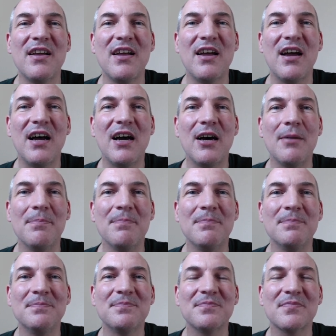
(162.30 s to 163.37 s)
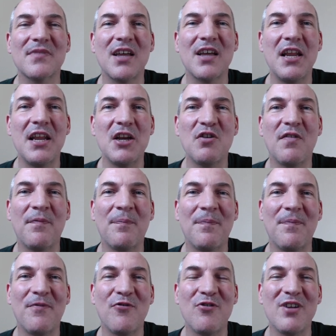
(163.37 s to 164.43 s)
And then you're
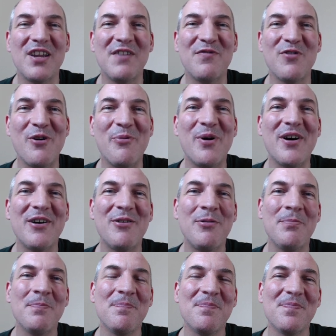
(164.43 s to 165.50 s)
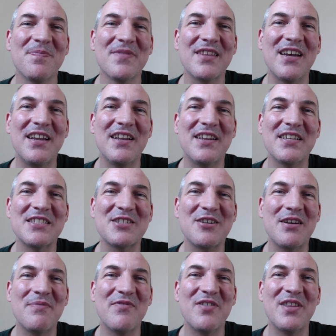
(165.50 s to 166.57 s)
free for a while, and then it's
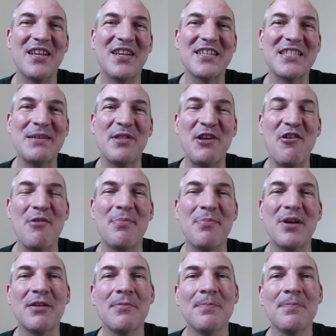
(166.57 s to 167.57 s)
time for the next chemotherapy.